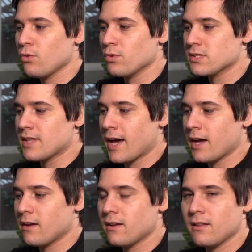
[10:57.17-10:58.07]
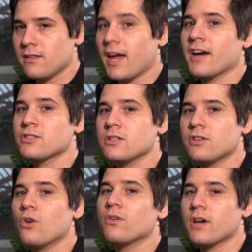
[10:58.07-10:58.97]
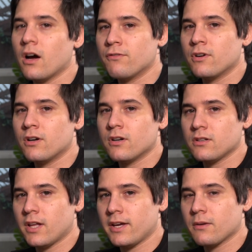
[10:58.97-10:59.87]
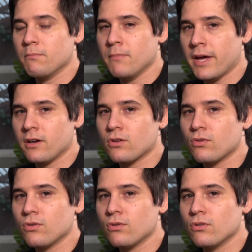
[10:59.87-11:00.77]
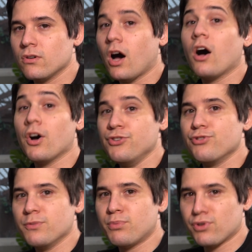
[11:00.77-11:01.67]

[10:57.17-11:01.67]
was that they actually don't cover like medical one hundred